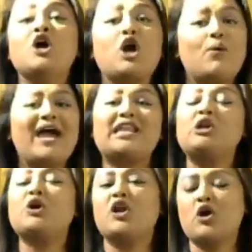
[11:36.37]
go ahead and
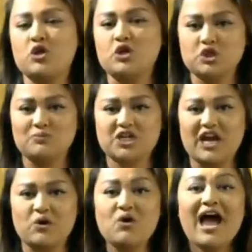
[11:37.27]
look on our YouTube
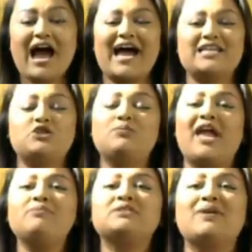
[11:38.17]
channel and you'll be
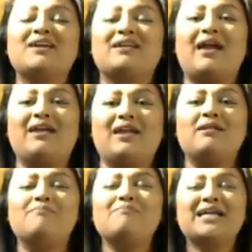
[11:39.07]
able to make a cake in a
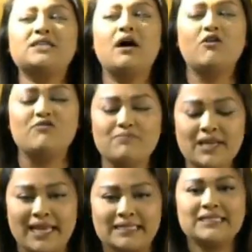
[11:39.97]
matter of
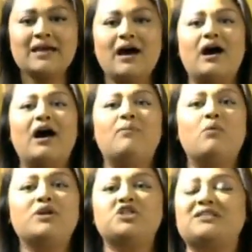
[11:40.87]
minutes, um,
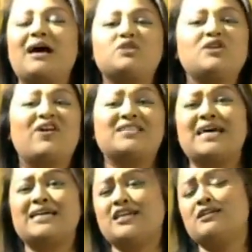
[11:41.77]
which is absolutely
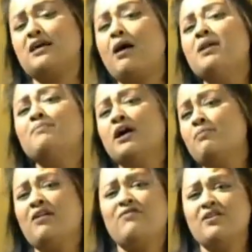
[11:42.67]
fantastic because Hummingbird,
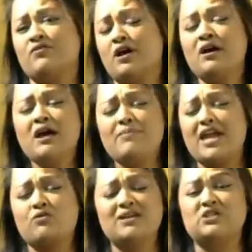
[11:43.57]
my favorite
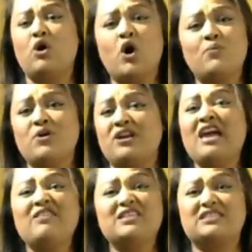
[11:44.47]
bakery, is not open.
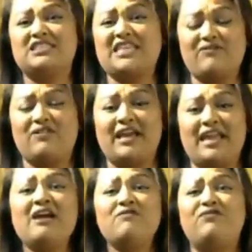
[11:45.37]
This
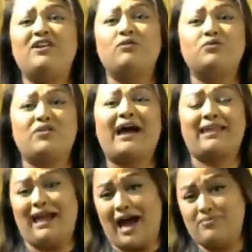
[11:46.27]
definitely fill that
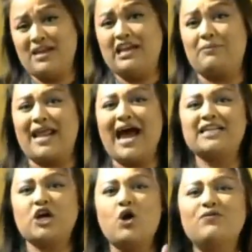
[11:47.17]
gap. I'm going to hand
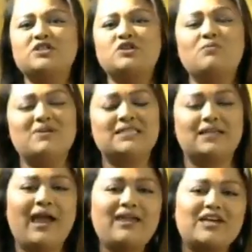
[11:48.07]
it over to Mr.
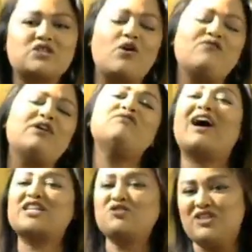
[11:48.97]
K. That's got a fun
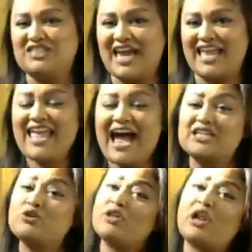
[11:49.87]
fact of the day and it's
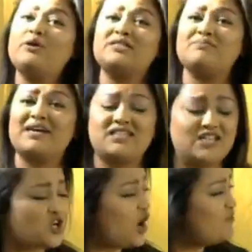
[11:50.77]
got the closing
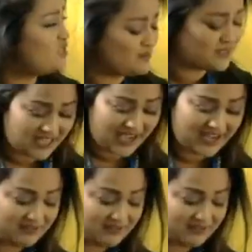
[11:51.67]
message. Over to you, Mr. K.